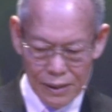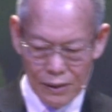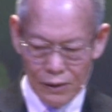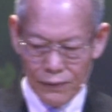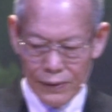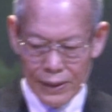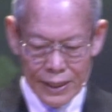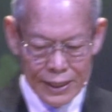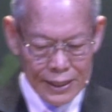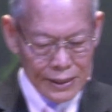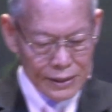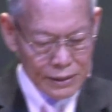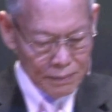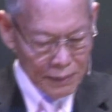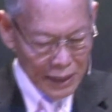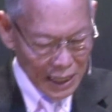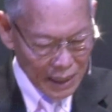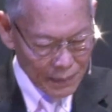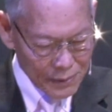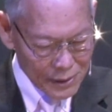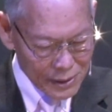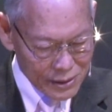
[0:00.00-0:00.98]
Well, the
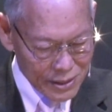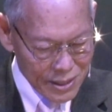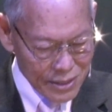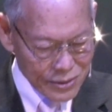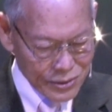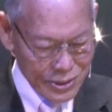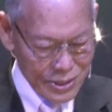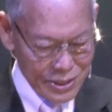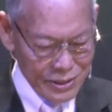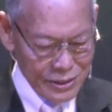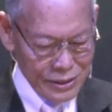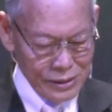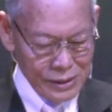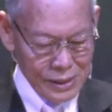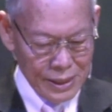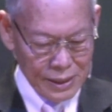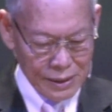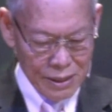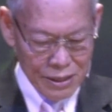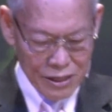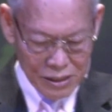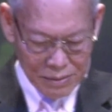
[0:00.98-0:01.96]
Bible teaches
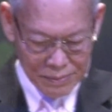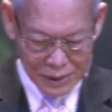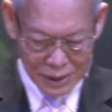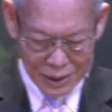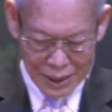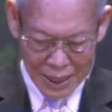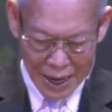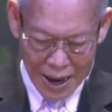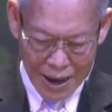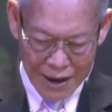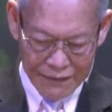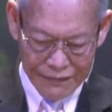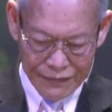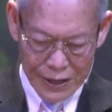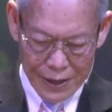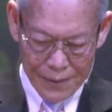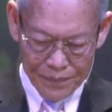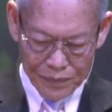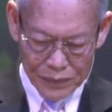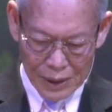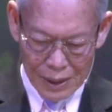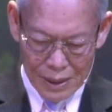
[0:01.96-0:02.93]
that human life
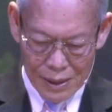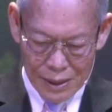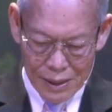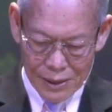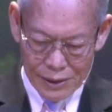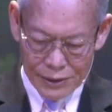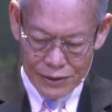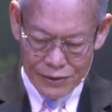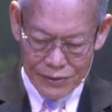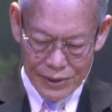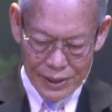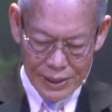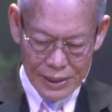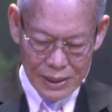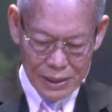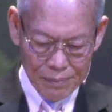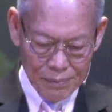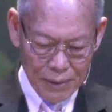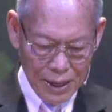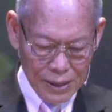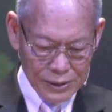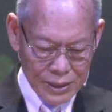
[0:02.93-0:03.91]
is really
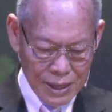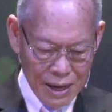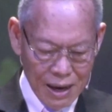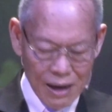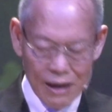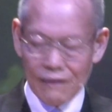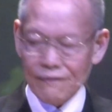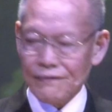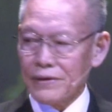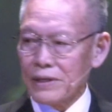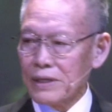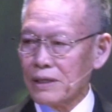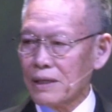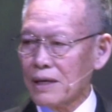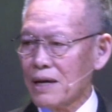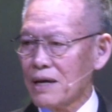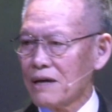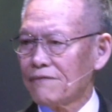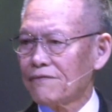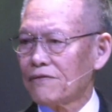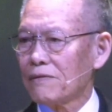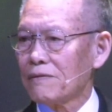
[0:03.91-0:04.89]
about having
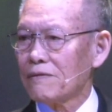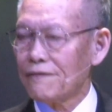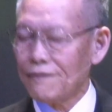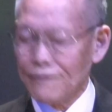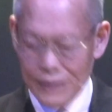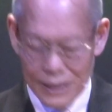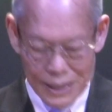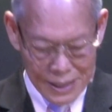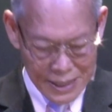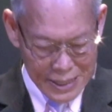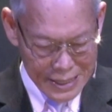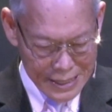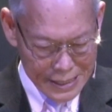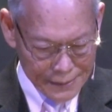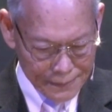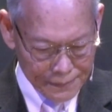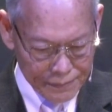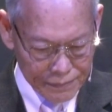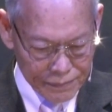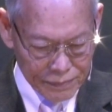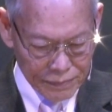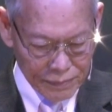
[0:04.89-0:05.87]
a
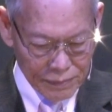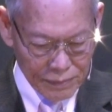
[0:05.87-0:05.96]
fulfilling